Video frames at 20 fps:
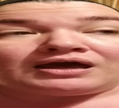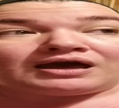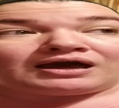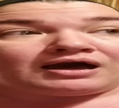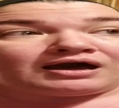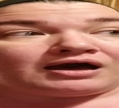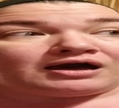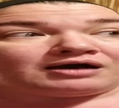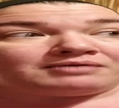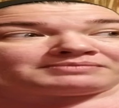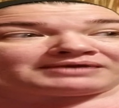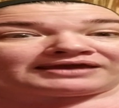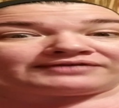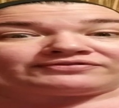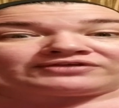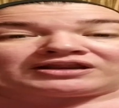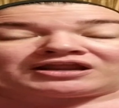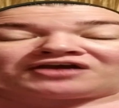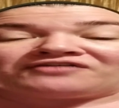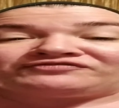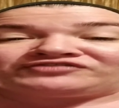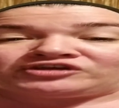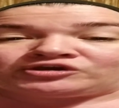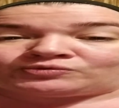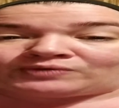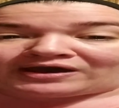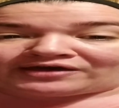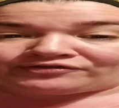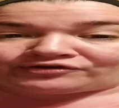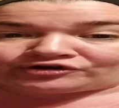And then a
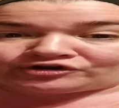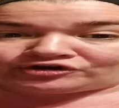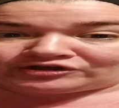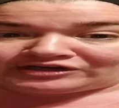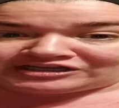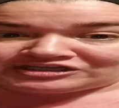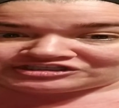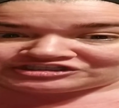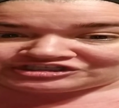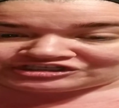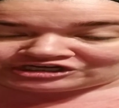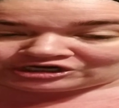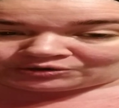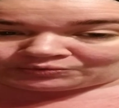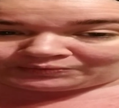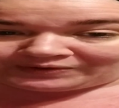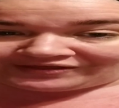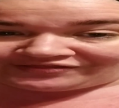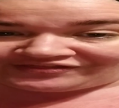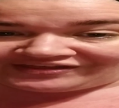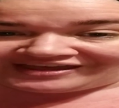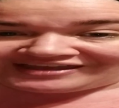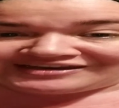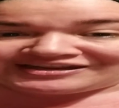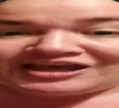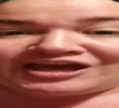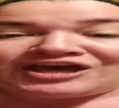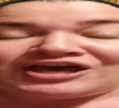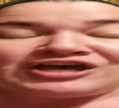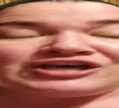few other goodies to go with it.
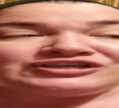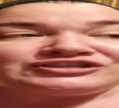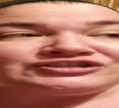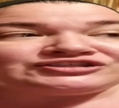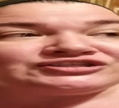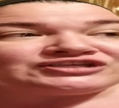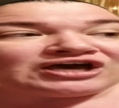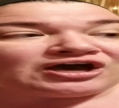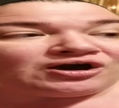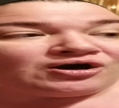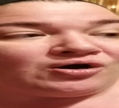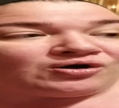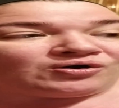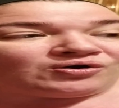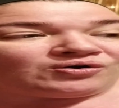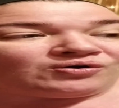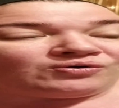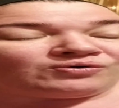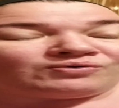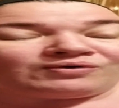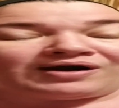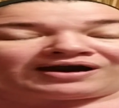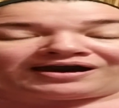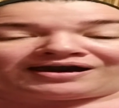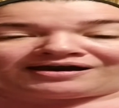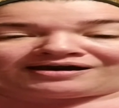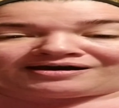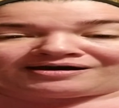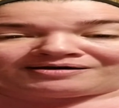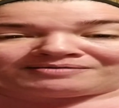So,
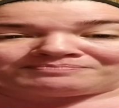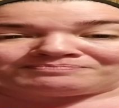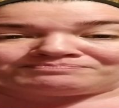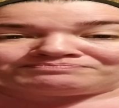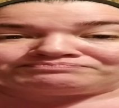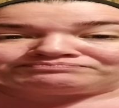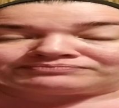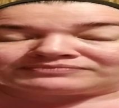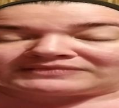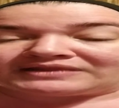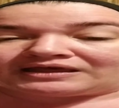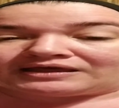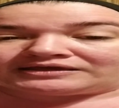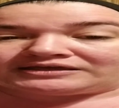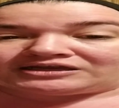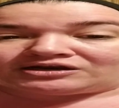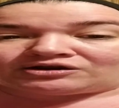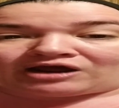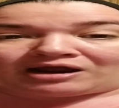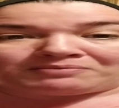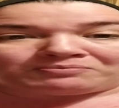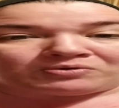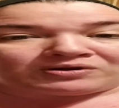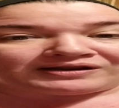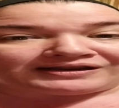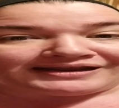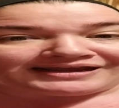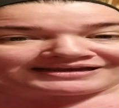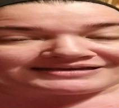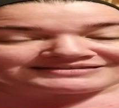I'm
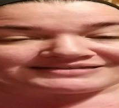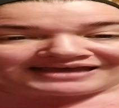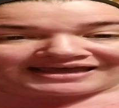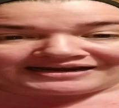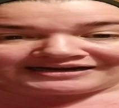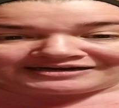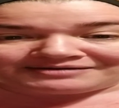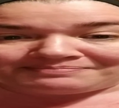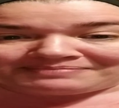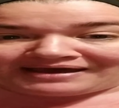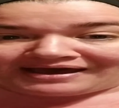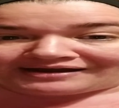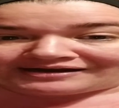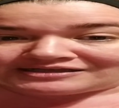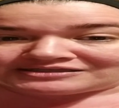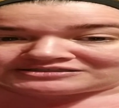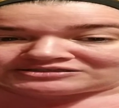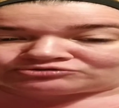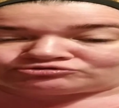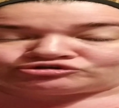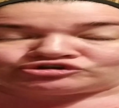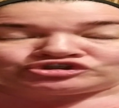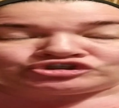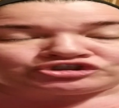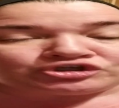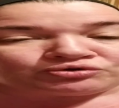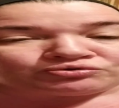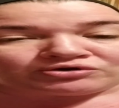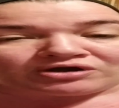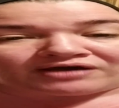really excited about it. So
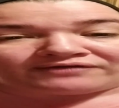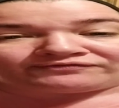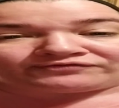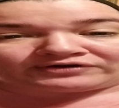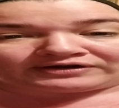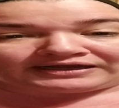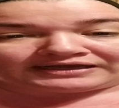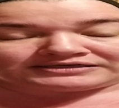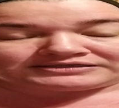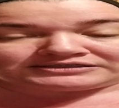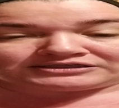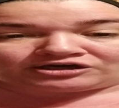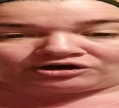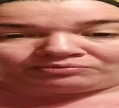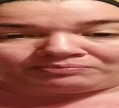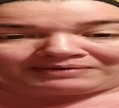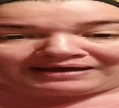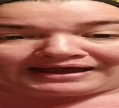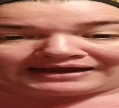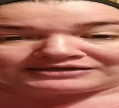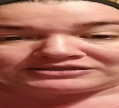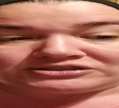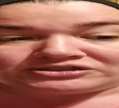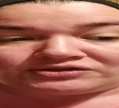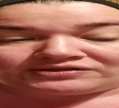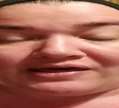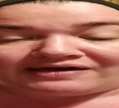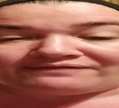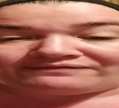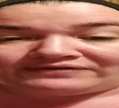do not forget to go back
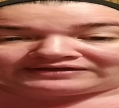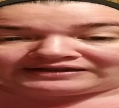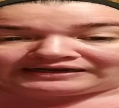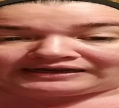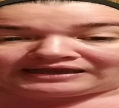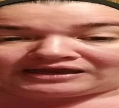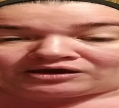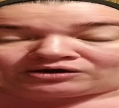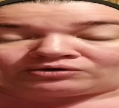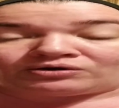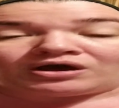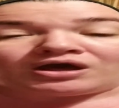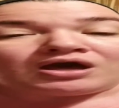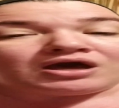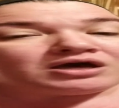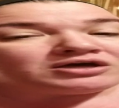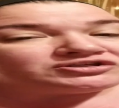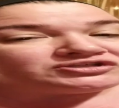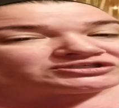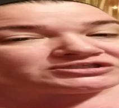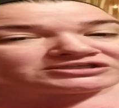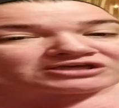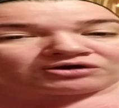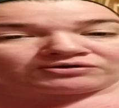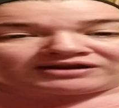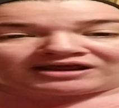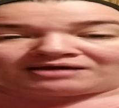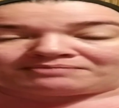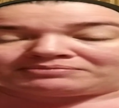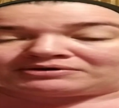to that video. Just
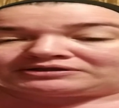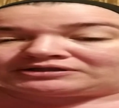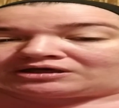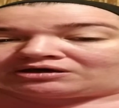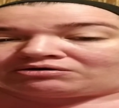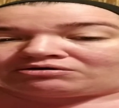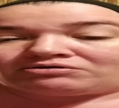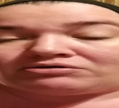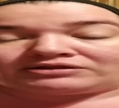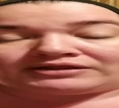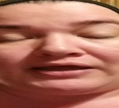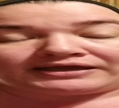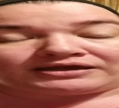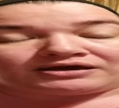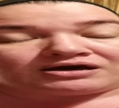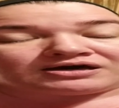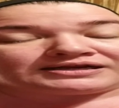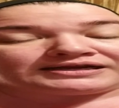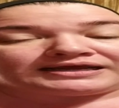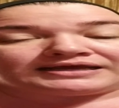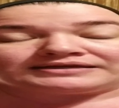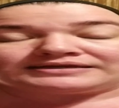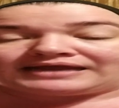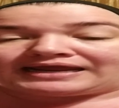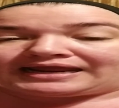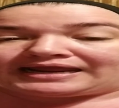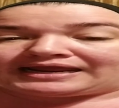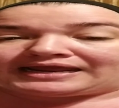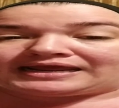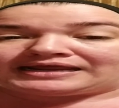go down below, click on it,
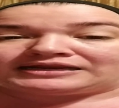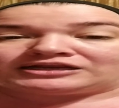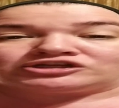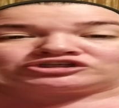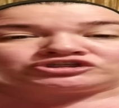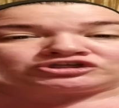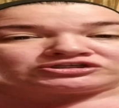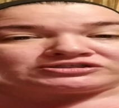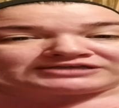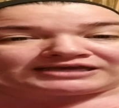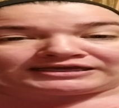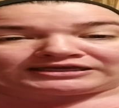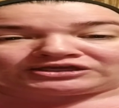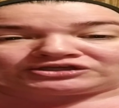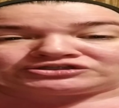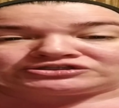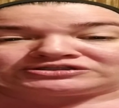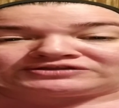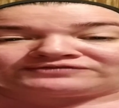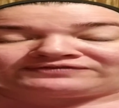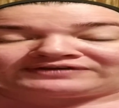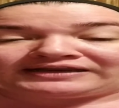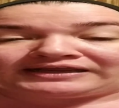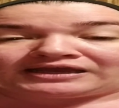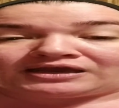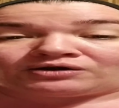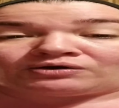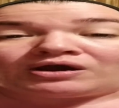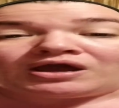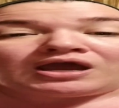and it should take you to the
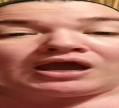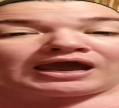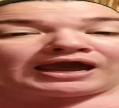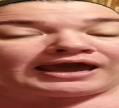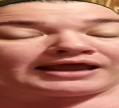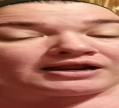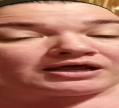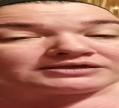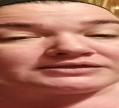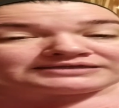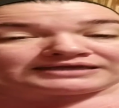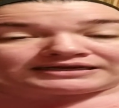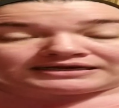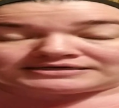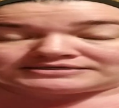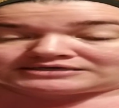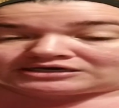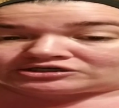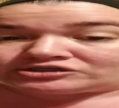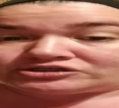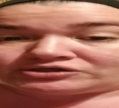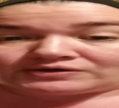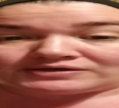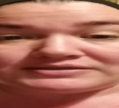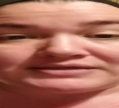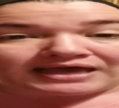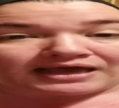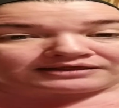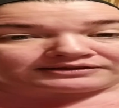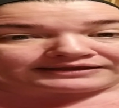video. And it tells you
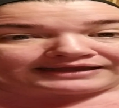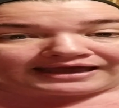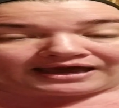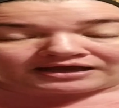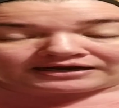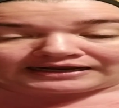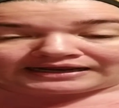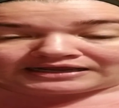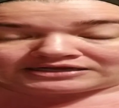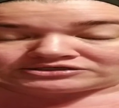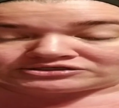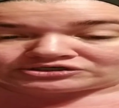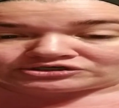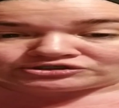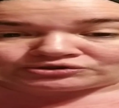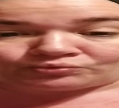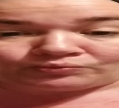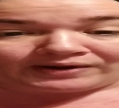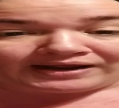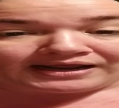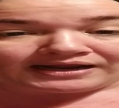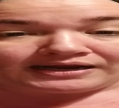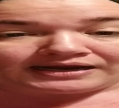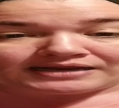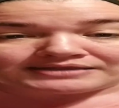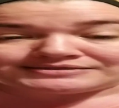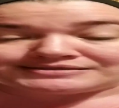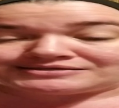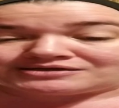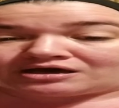exactly how to enter to win.
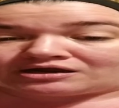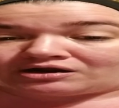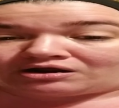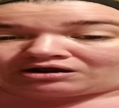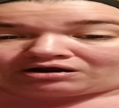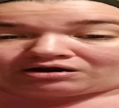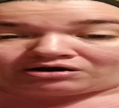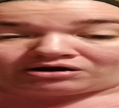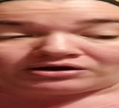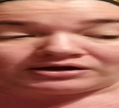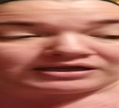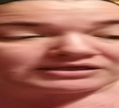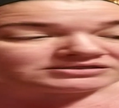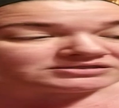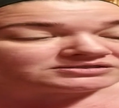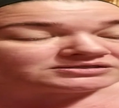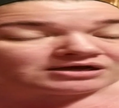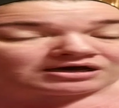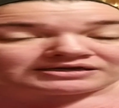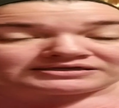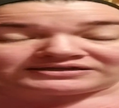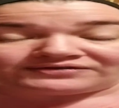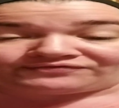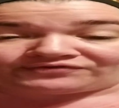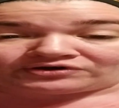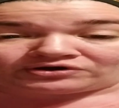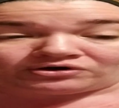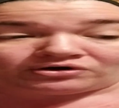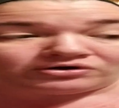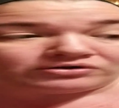It's not hard. It's not
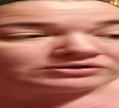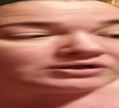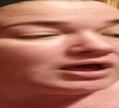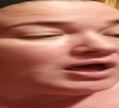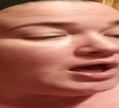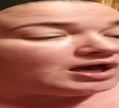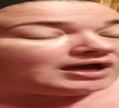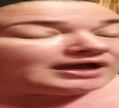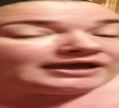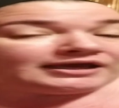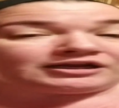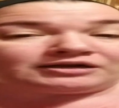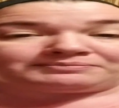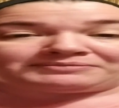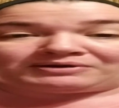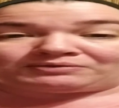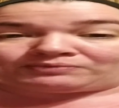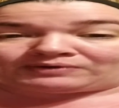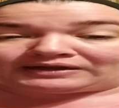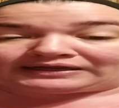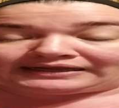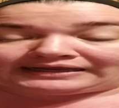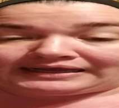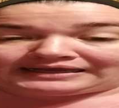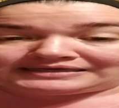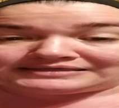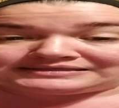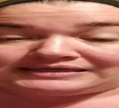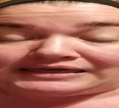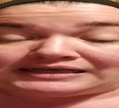difficult. It'll be really
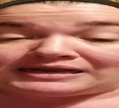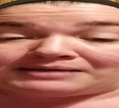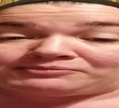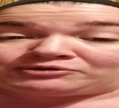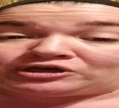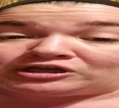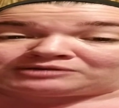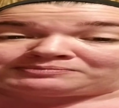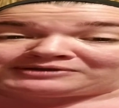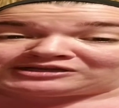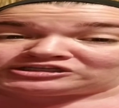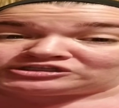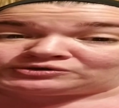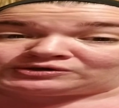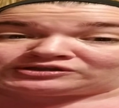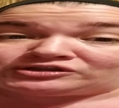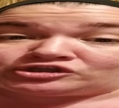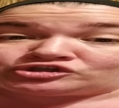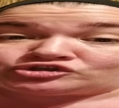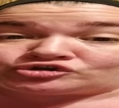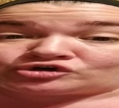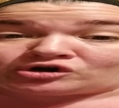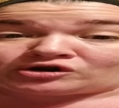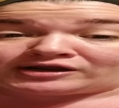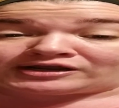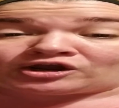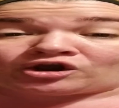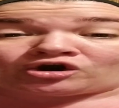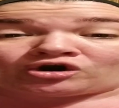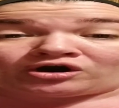easy. And I'm going to be doing the
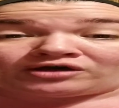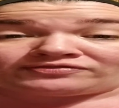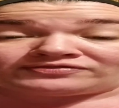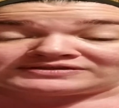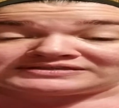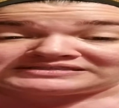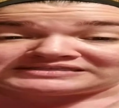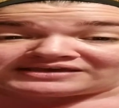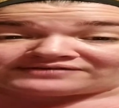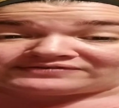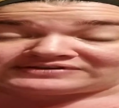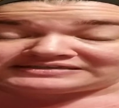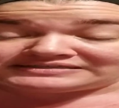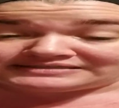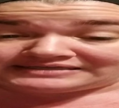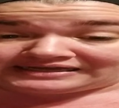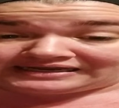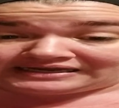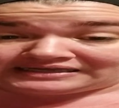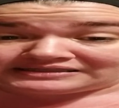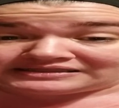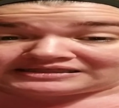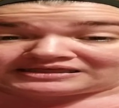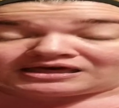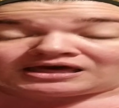drawing on the 17th.